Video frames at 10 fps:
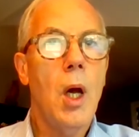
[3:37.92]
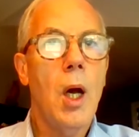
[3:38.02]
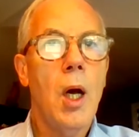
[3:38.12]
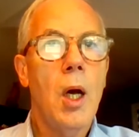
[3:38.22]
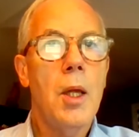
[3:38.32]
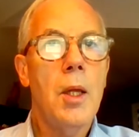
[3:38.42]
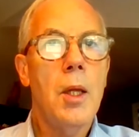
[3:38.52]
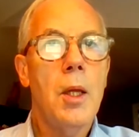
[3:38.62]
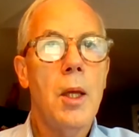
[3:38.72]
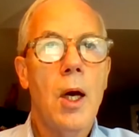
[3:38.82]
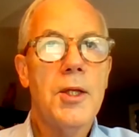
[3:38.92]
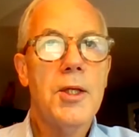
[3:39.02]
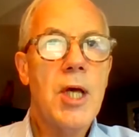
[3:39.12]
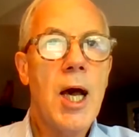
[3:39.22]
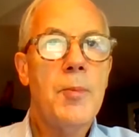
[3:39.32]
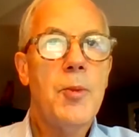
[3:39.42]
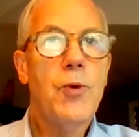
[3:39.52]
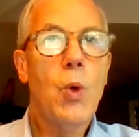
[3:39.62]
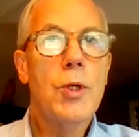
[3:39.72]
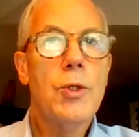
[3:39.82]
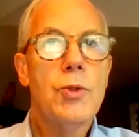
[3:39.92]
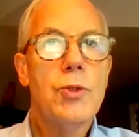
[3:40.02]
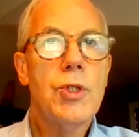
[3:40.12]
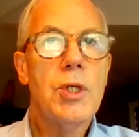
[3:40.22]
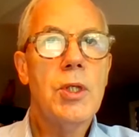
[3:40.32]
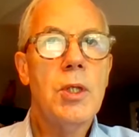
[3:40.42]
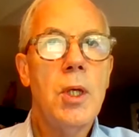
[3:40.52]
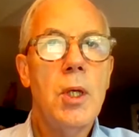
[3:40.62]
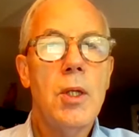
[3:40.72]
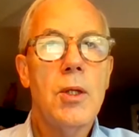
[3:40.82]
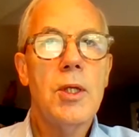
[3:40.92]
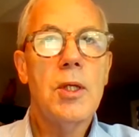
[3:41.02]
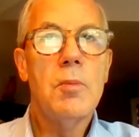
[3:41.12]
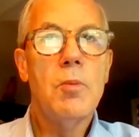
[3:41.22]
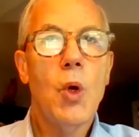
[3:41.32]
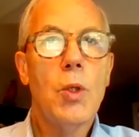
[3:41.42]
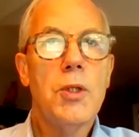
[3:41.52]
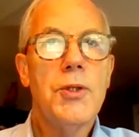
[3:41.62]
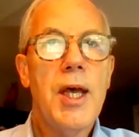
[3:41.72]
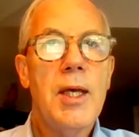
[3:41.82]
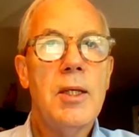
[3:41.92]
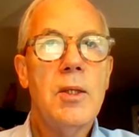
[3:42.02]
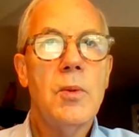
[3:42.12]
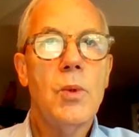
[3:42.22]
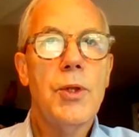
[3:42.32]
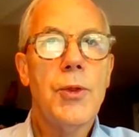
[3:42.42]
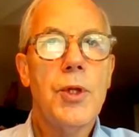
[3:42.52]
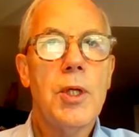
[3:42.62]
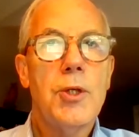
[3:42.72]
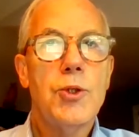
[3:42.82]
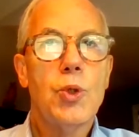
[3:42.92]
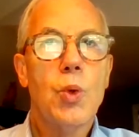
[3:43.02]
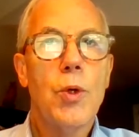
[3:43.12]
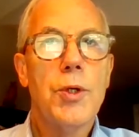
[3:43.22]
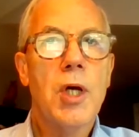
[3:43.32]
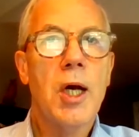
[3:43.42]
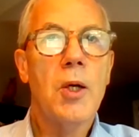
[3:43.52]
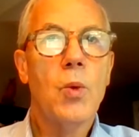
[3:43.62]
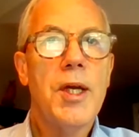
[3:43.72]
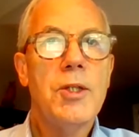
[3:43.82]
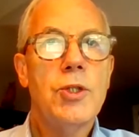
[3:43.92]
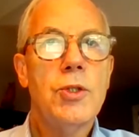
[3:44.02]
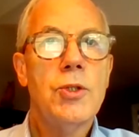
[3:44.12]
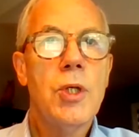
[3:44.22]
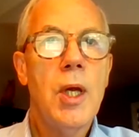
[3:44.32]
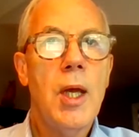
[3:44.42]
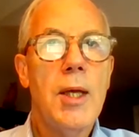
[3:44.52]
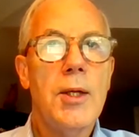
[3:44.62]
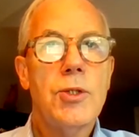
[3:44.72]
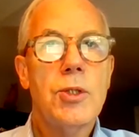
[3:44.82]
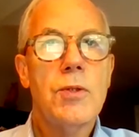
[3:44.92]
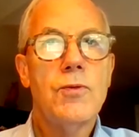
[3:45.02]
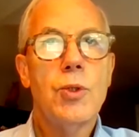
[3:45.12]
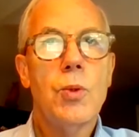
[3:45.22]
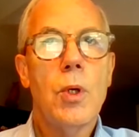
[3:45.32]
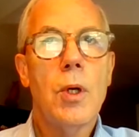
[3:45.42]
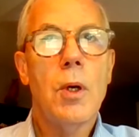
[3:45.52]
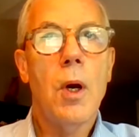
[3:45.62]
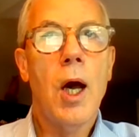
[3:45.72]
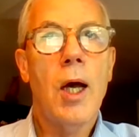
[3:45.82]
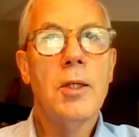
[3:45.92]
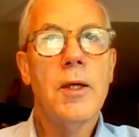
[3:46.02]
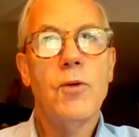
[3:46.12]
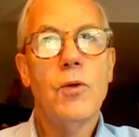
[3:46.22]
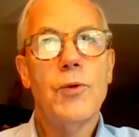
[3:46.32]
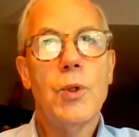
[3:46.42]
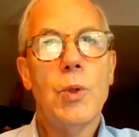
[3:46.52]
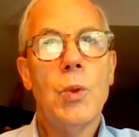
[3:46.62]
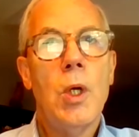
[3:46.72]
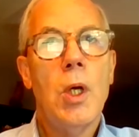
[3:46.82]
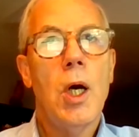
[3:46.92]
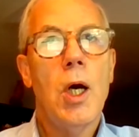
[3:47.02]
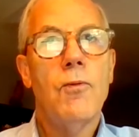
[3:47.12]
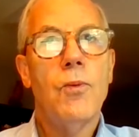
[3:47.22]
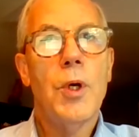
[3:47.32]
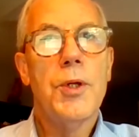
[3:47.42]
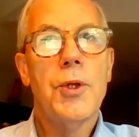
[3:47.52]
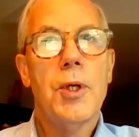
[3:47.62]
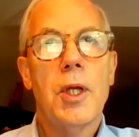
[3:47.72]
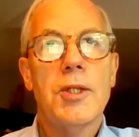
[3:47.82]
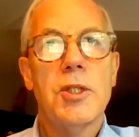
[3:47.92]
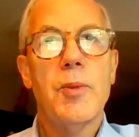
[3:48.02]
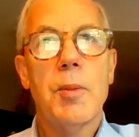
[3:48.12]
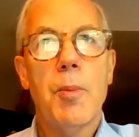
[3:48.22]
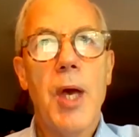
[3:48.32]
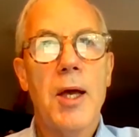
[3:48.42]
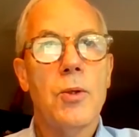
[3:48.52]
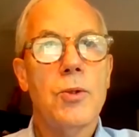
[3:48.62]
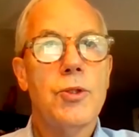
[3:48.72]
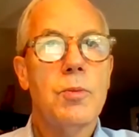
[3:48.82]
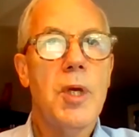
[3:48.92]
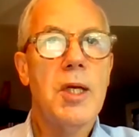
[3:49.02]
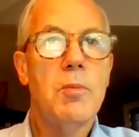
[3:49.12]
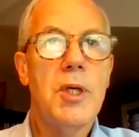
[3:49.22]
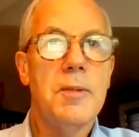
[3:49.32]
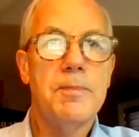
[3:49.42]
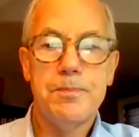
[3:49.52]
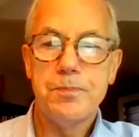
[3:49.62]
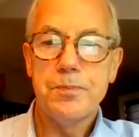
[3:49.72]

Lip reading: On the top, of course, you see the modal day with the interquartile ranges, and this gives you a high-level view of what the glycemic patterns may be.